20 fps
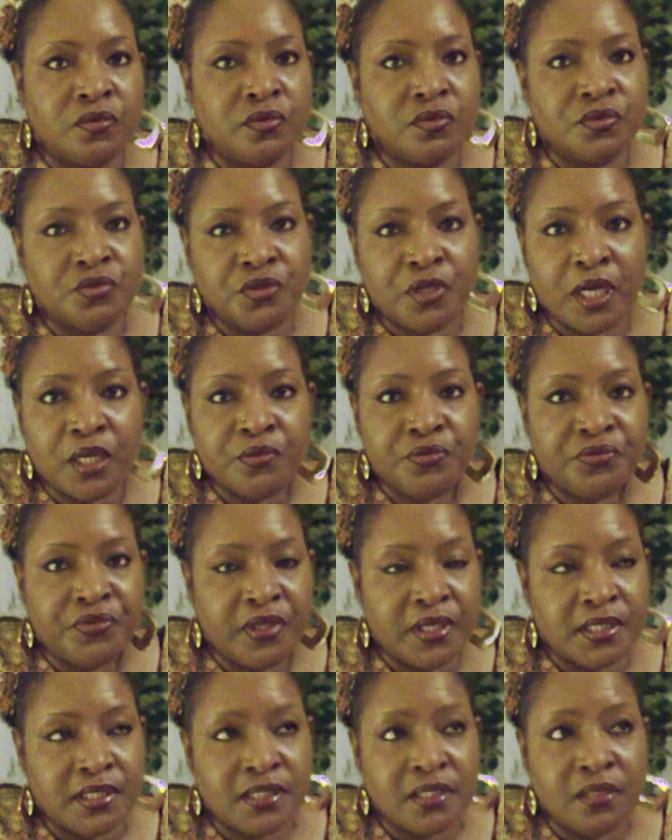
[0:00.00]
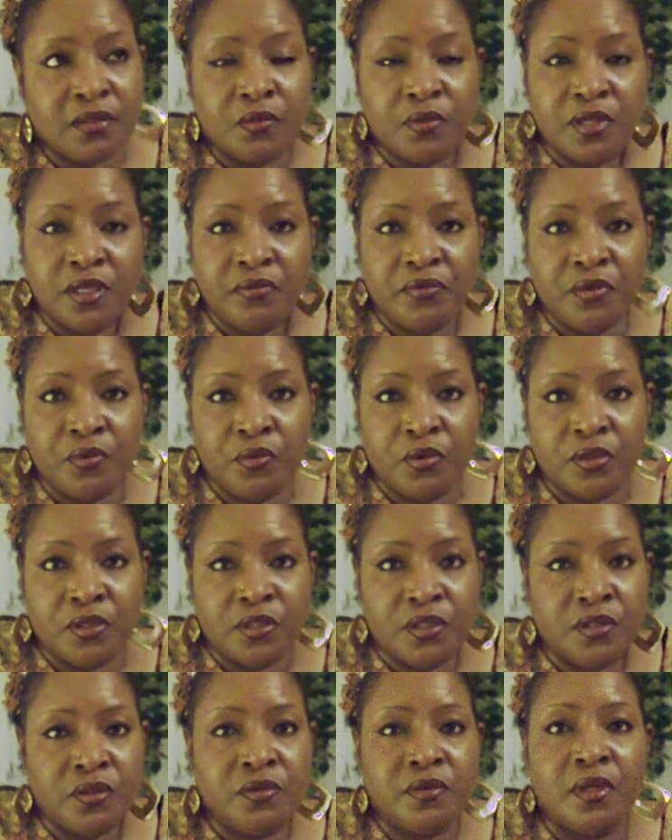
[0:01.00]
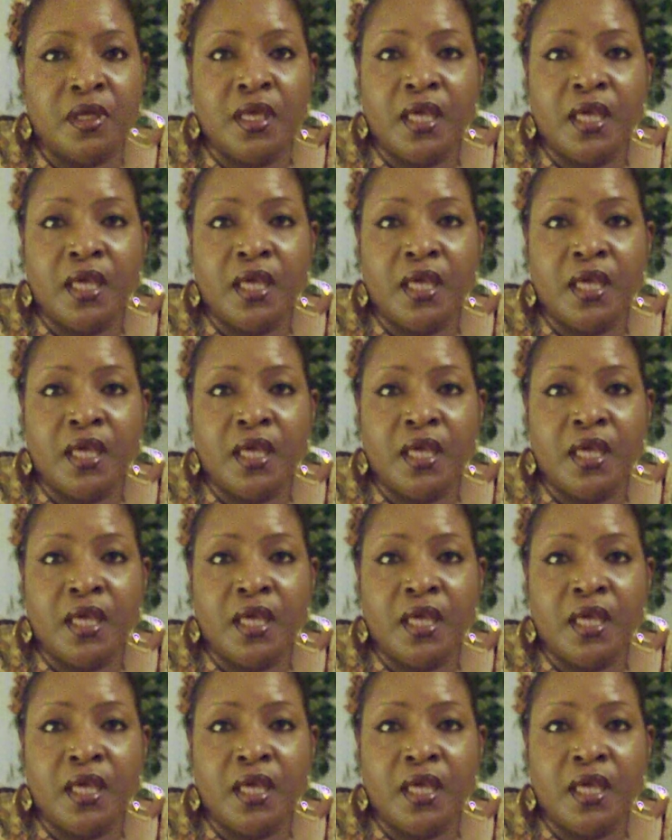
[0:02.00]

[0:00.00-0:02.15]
try to fix it or whatever you want to do.